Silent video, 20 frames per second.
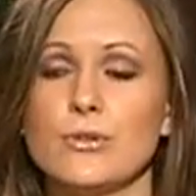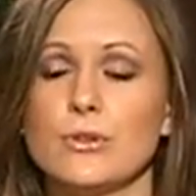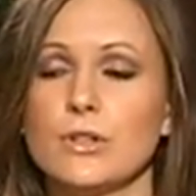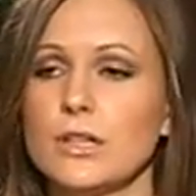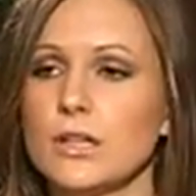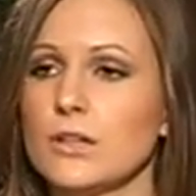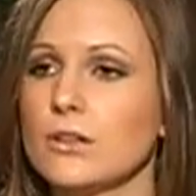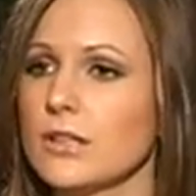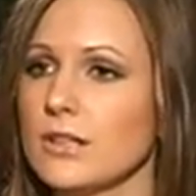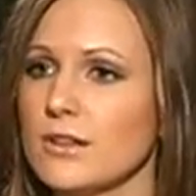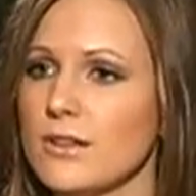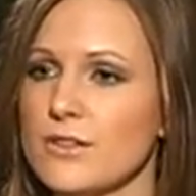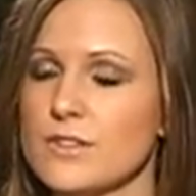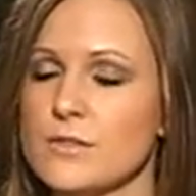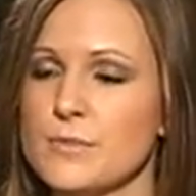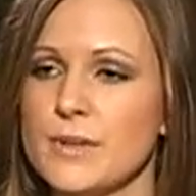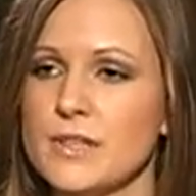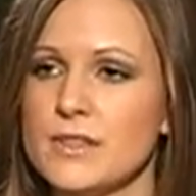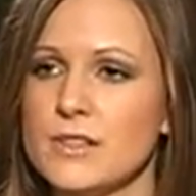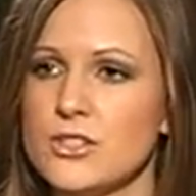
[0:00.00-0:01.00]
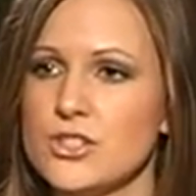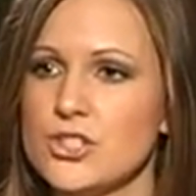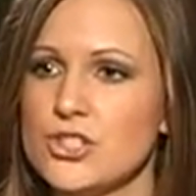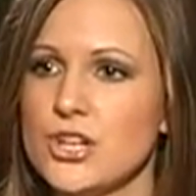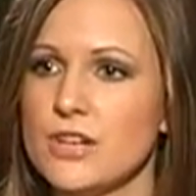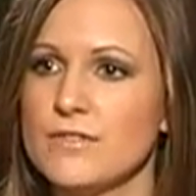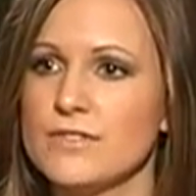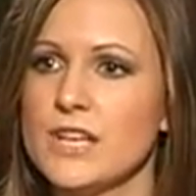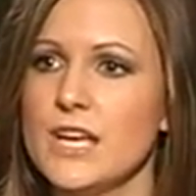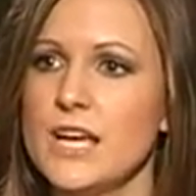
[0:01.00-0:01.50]
Clearly there's been this
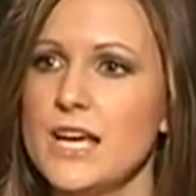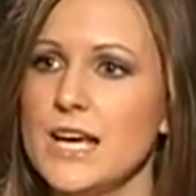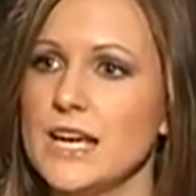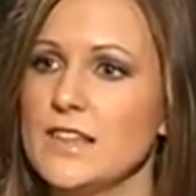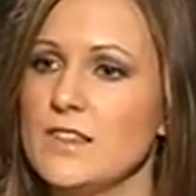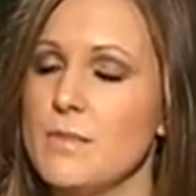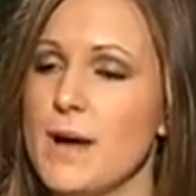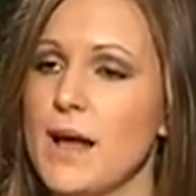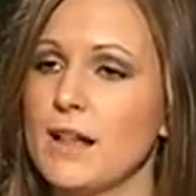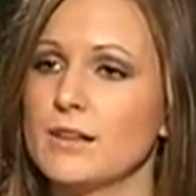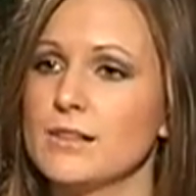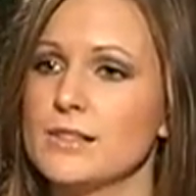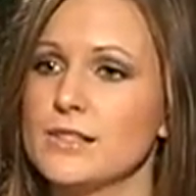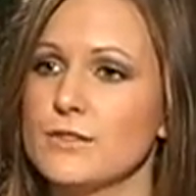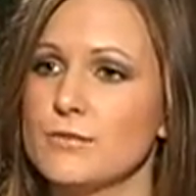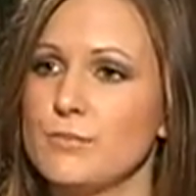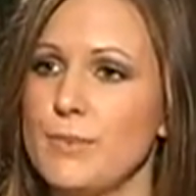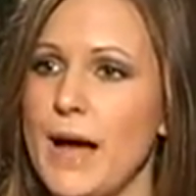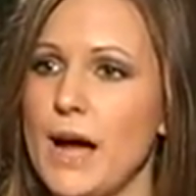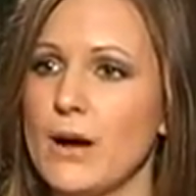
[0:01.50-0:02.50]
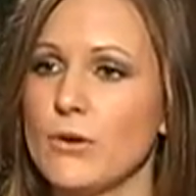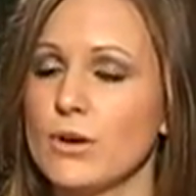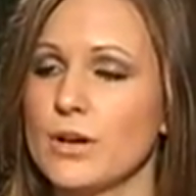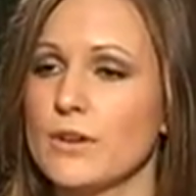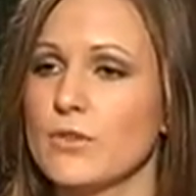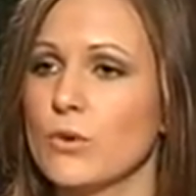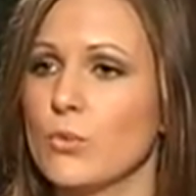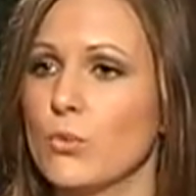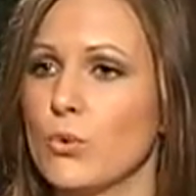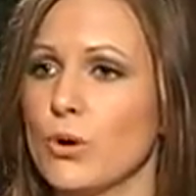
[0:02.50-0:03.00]
shift in the balance of power
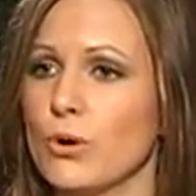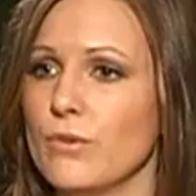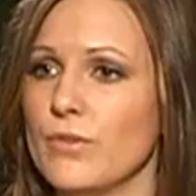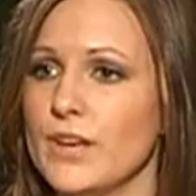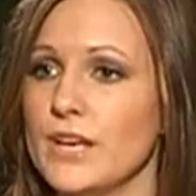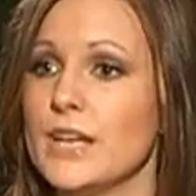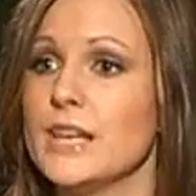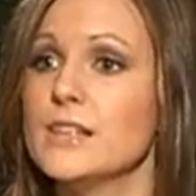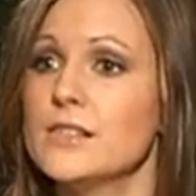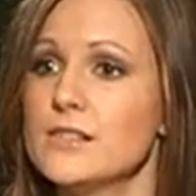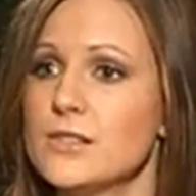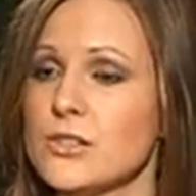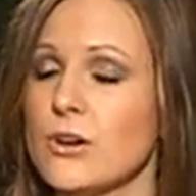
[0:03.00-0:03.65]
in the world that is